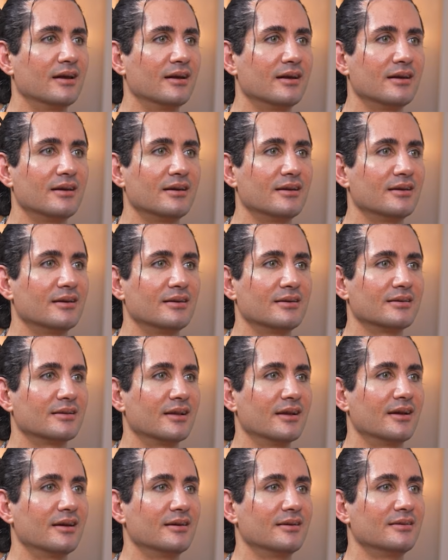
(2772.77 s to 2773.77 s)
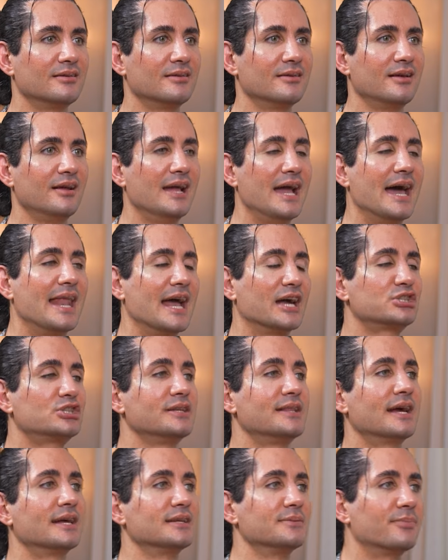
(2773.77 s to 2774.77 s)
wild. Yeah. And
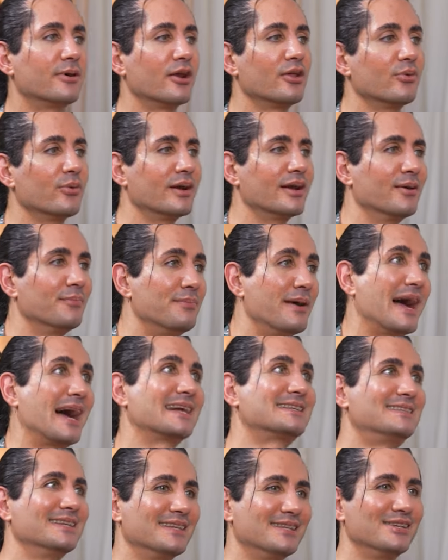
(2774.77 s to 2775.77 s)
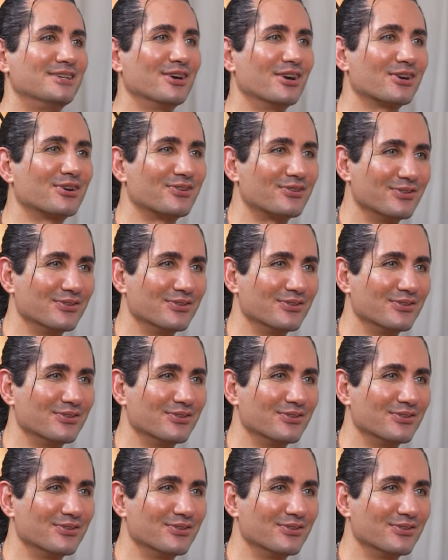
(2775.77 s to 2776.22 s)
actually that, by the way, back to the dark